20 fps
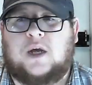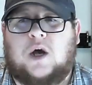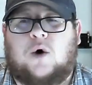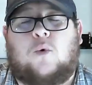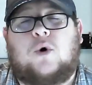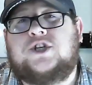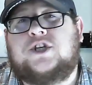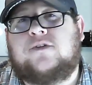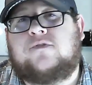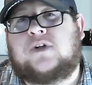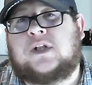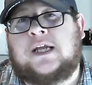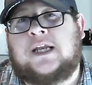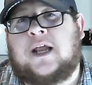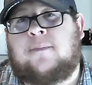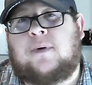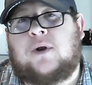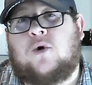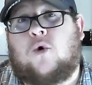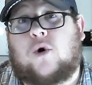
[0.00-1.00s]
Once you've cleaned
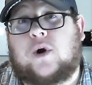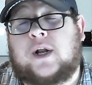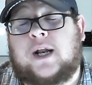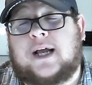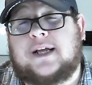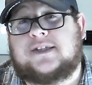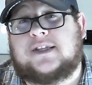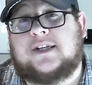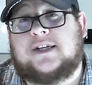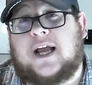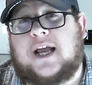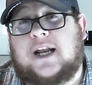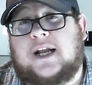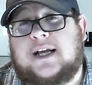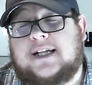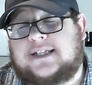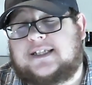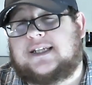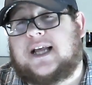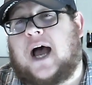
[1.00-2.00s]
up and organized the data,
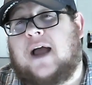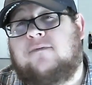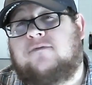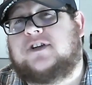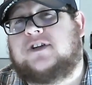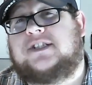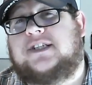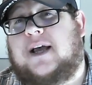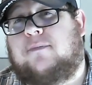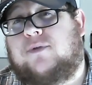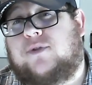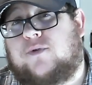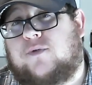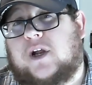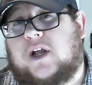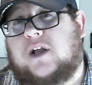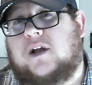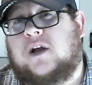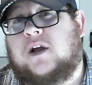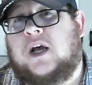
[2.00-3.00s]
it's time for step
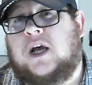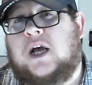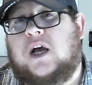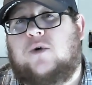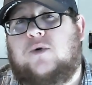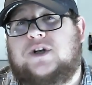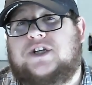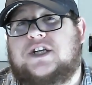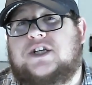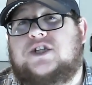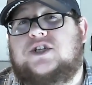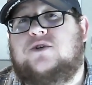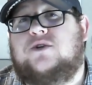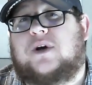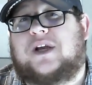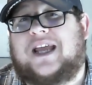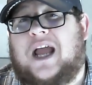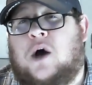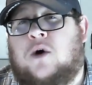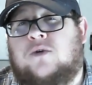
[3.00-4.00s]
3, which is to
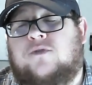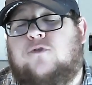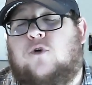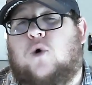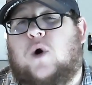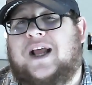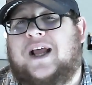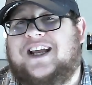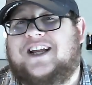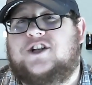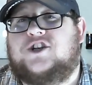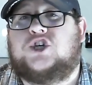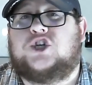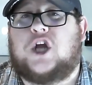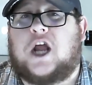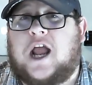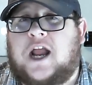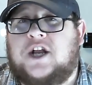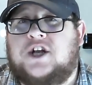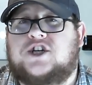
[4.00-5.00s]
account for any
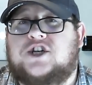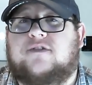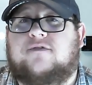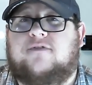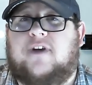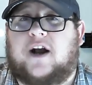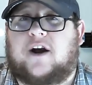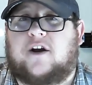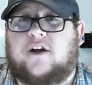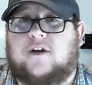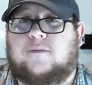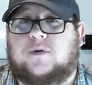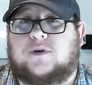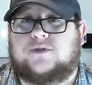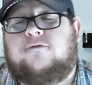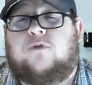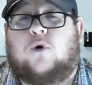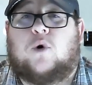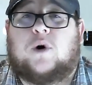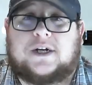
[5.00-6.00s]
changed variable.
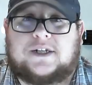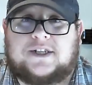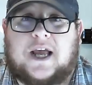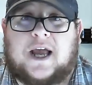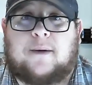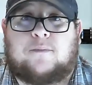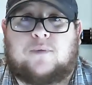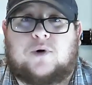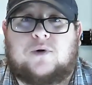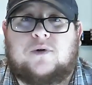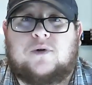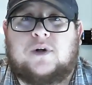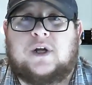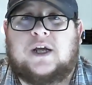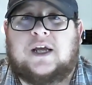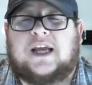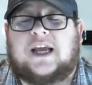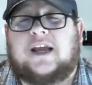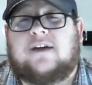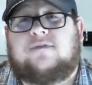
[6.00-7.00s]
For example,
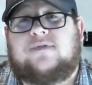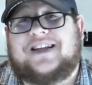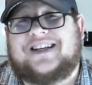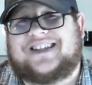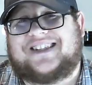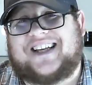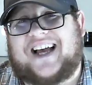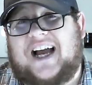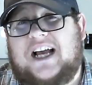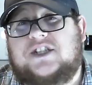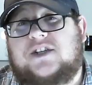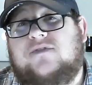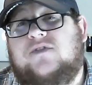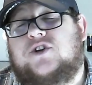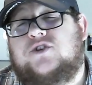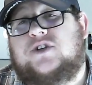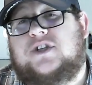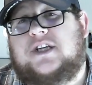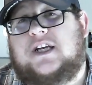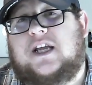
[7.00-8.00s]
if the size of
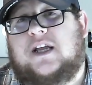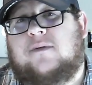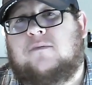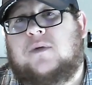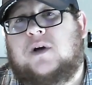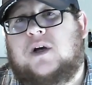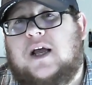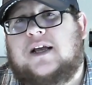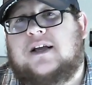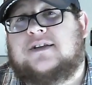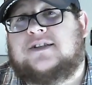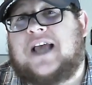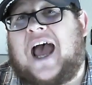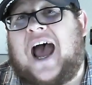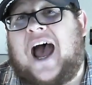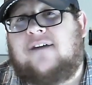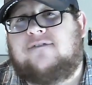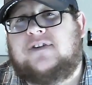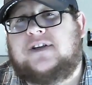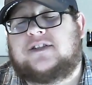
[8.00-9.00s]
your team is
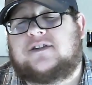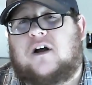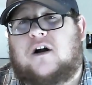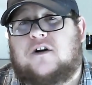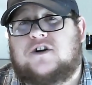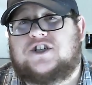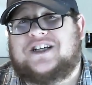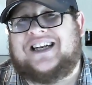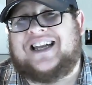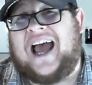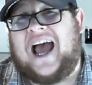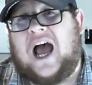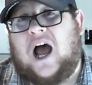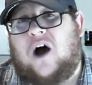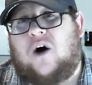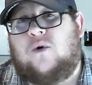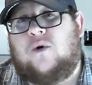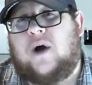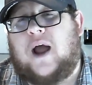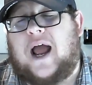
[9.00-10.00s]
half as large
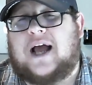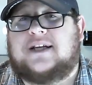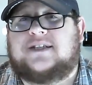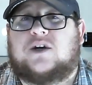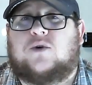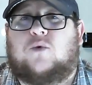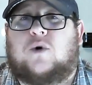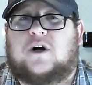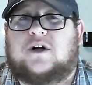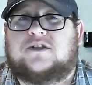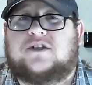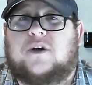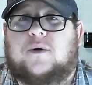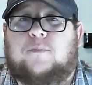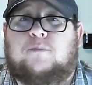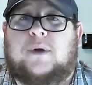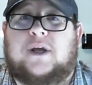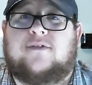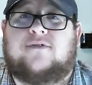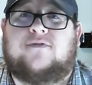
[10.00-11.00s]
now as it was
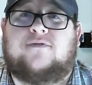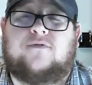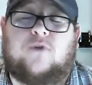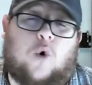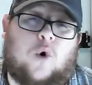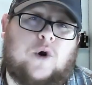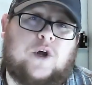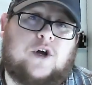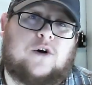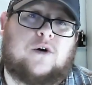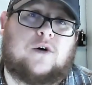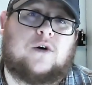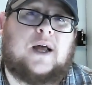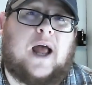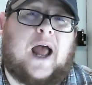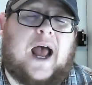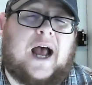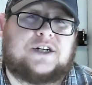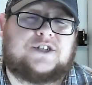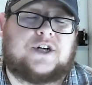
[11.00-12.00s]
before your
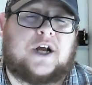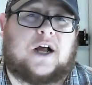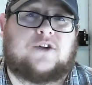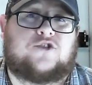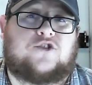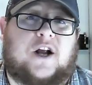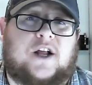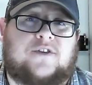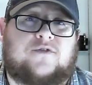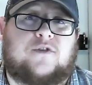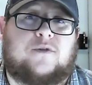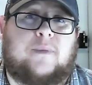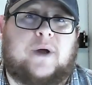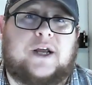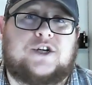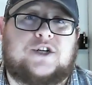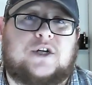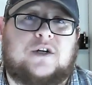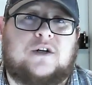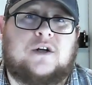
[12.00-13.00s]
Agile
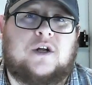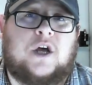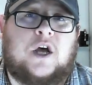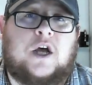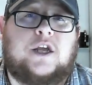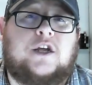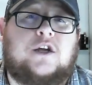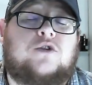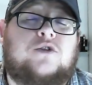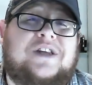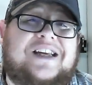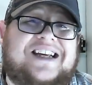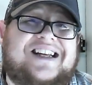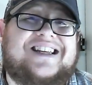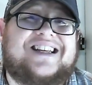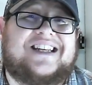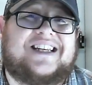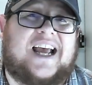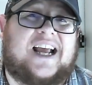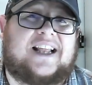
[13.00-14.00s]
transformation, you'll need
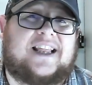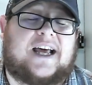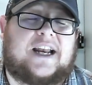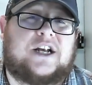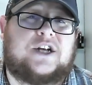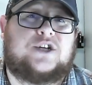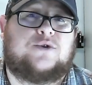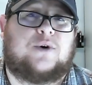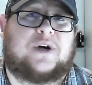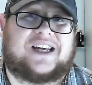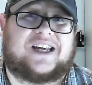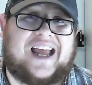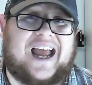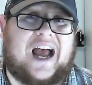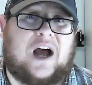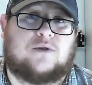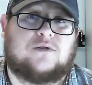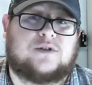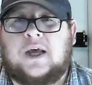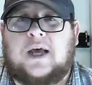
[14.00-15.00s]
to take that into
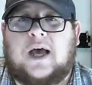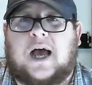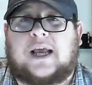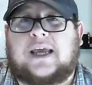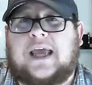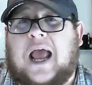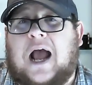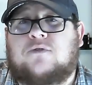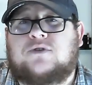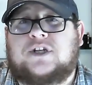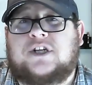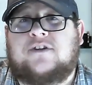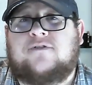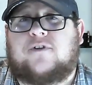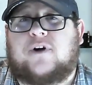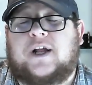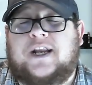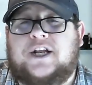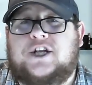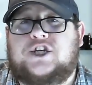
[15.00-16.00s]
account. Accounting
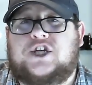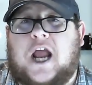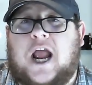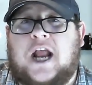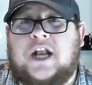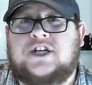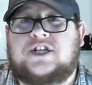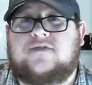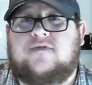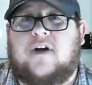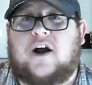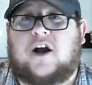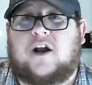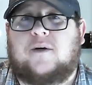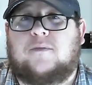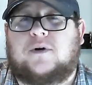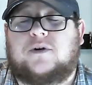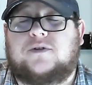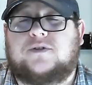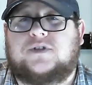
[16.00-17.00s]
for any changed
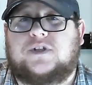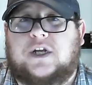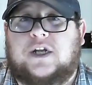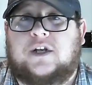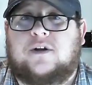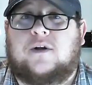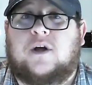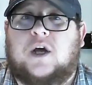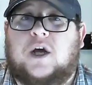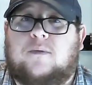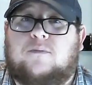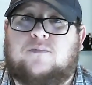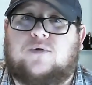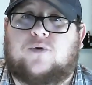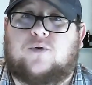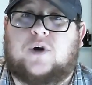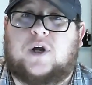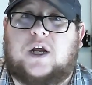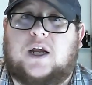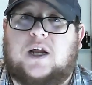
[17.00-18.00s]
variables in
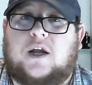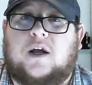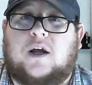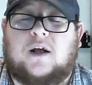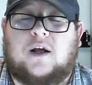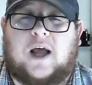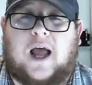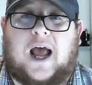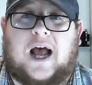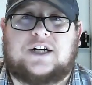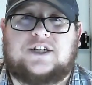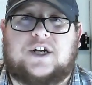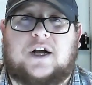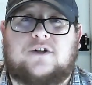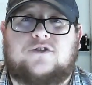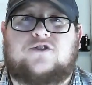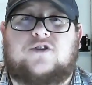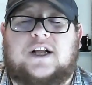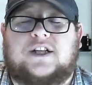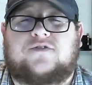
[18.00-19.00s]
pre-Agile
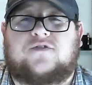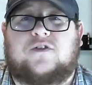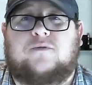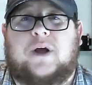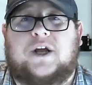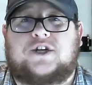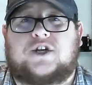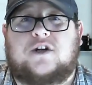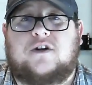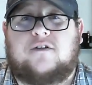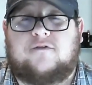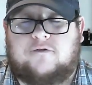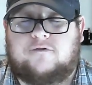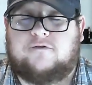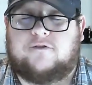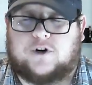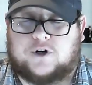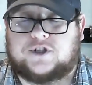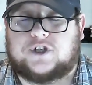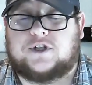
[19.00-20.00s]
transformation
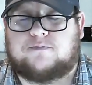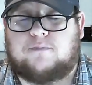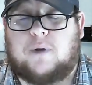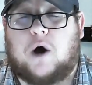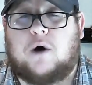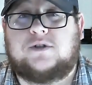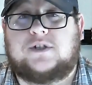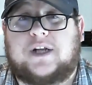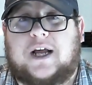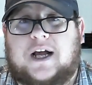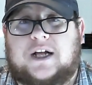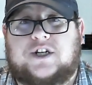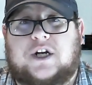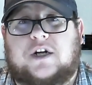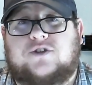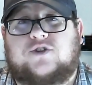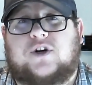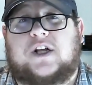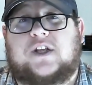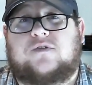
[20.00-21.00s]
versus
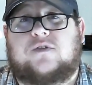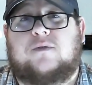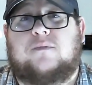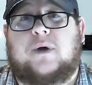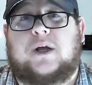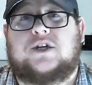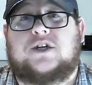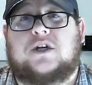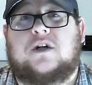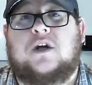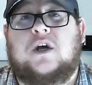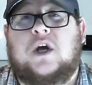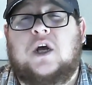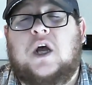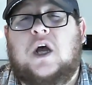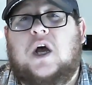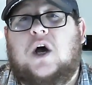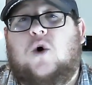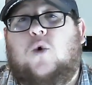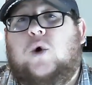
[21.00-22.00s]
post-Agile transformation
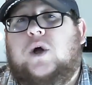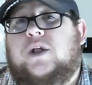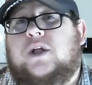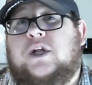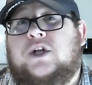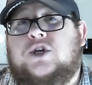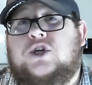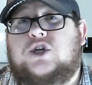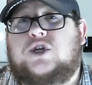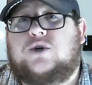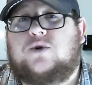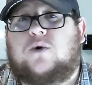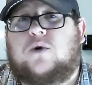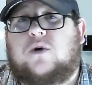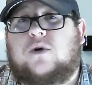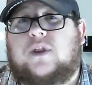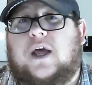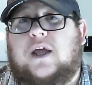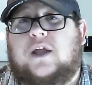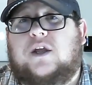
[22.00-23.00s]
will
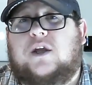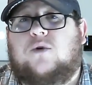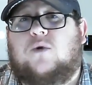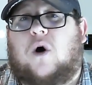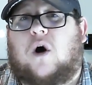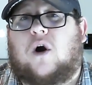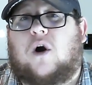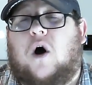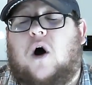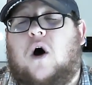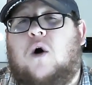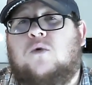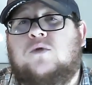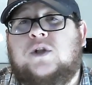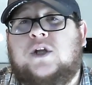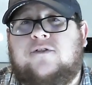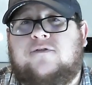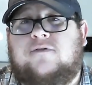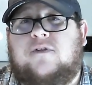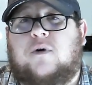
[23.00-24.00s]
ensure that you are
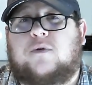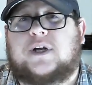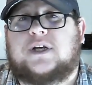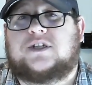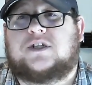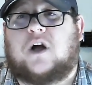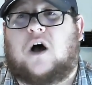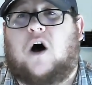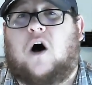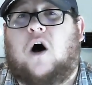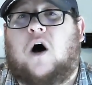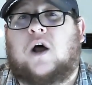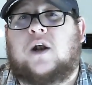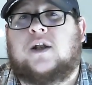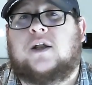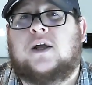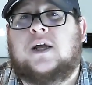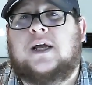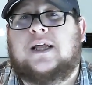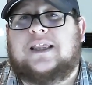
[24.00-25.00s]
only focused
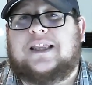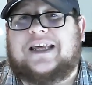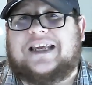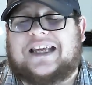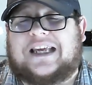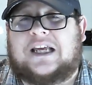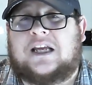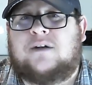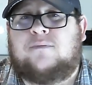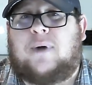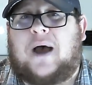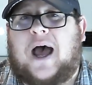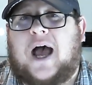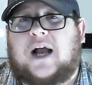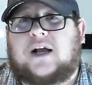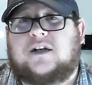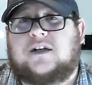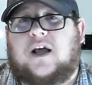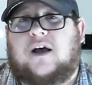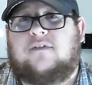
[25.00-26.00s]
on the
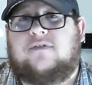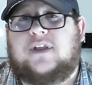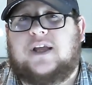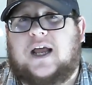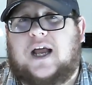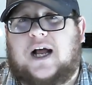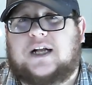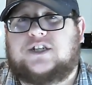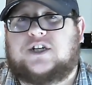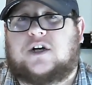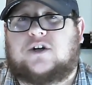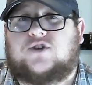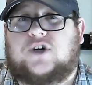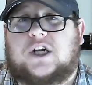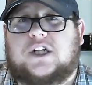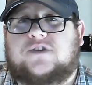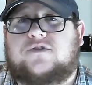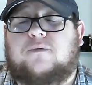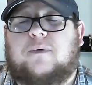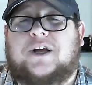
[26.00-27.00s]
impact of the Agile
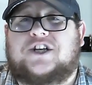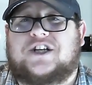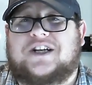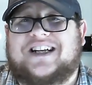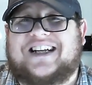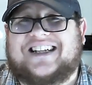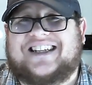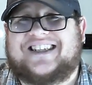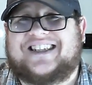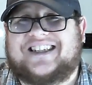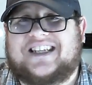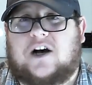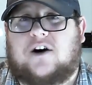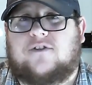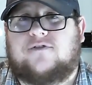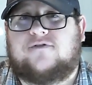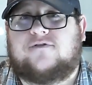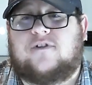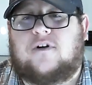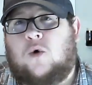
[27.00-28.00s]
transformation
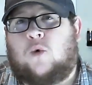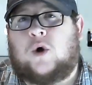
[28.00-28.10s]
itself.